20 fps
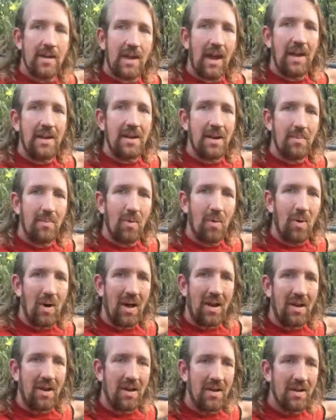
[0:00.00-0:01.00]
Gate number
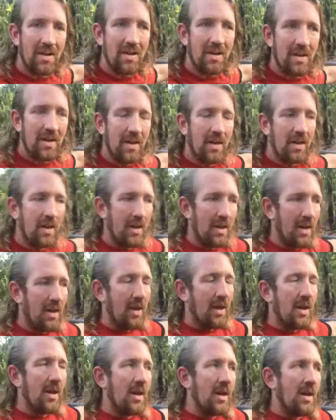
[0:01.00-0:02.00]
one.
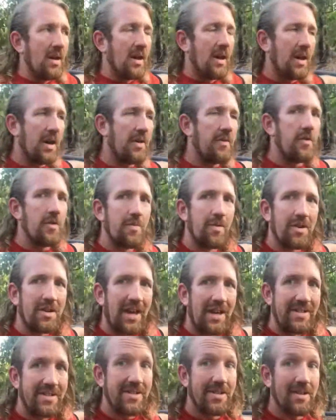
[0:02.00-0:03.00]
A few more
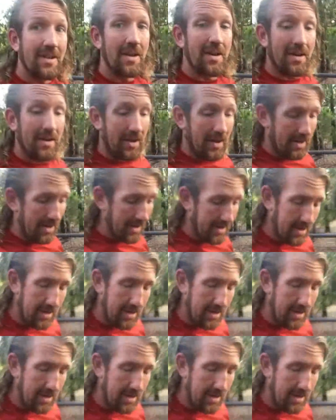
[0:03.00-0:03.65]
gates to go.